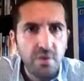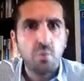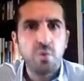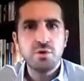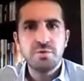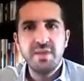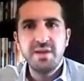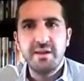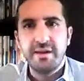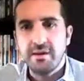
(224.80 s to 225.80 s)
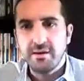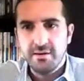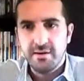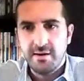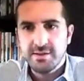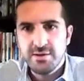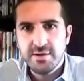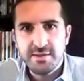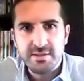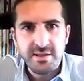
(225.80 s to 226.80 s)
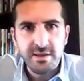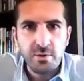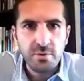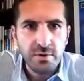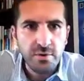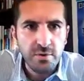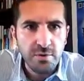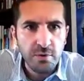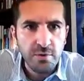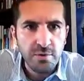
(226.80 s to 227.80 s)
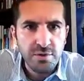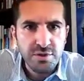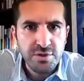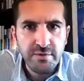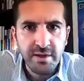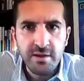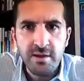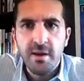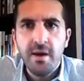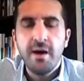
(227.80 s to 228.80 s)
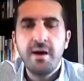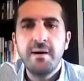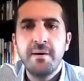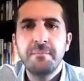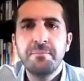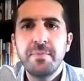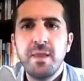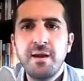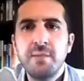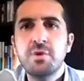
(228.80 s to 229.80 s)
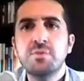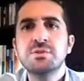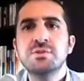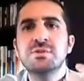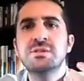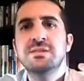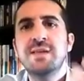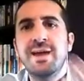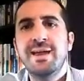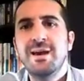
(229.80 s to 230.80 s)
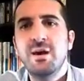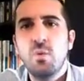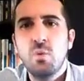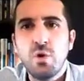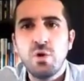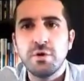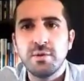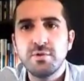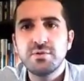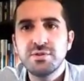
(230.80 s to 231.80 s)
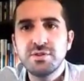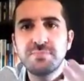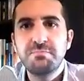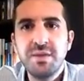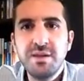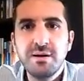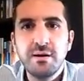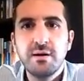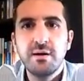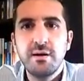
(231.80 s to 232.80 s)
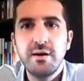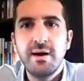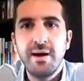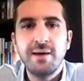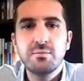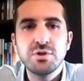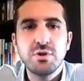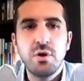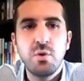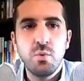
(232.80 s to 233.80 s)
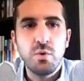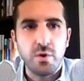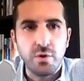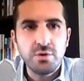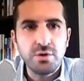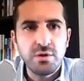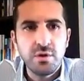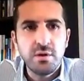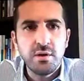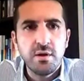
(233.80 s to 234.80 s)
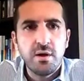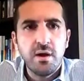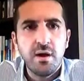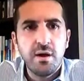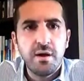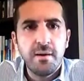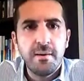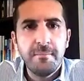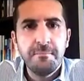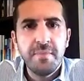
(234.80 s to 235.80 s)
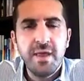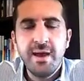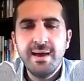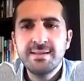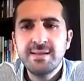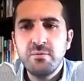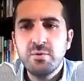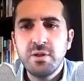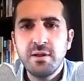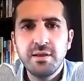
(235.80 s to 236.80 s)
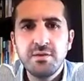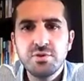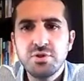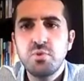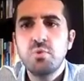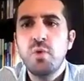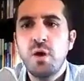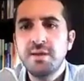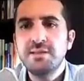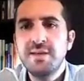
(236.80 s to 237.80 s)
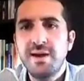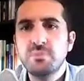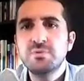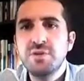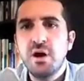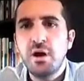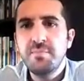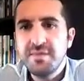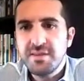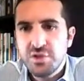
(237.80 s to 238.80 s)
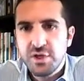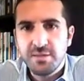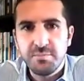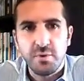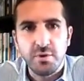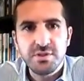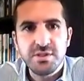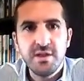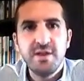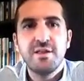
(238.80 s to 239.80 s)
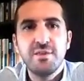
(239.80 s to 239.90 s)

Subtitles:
Word meaning, as you can see on your screen. I am going to say a word. I'm going to speak out a word. And I would like you to write down, type in the chat box,